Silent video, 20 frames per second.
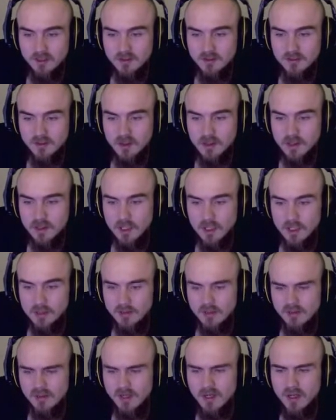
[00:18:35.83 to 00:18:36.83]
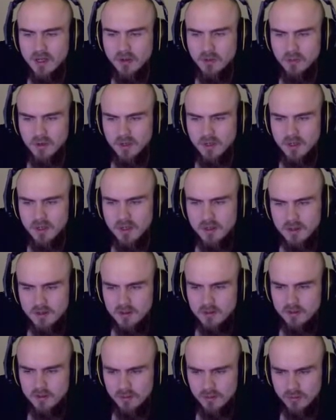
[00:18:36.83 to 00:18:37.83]
So I think I only need
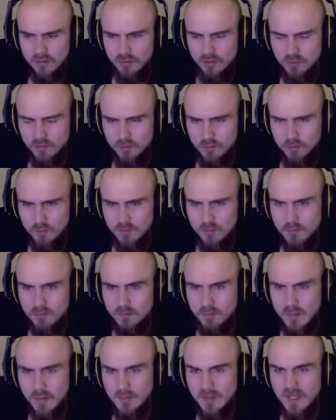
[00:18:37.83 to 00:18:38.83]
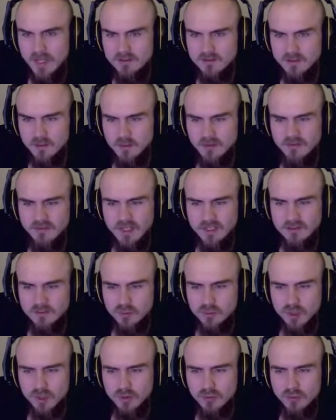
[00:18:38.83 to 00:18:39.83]
to maybe get some events
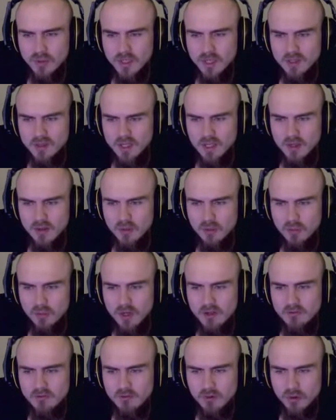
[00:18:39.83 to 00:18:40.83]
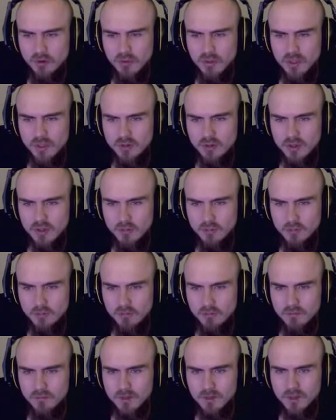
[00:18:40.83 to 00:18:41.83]
with Louis and then wait for Louis to
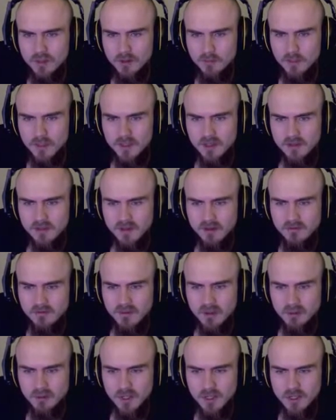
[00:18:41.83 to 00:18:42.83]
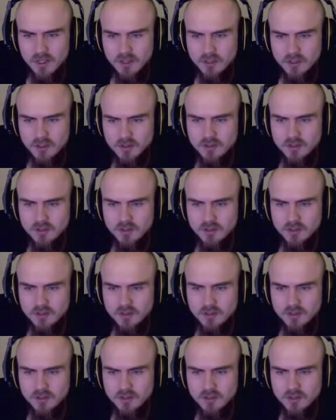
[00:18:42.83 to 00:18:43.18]
come tell me that they found that dungeon.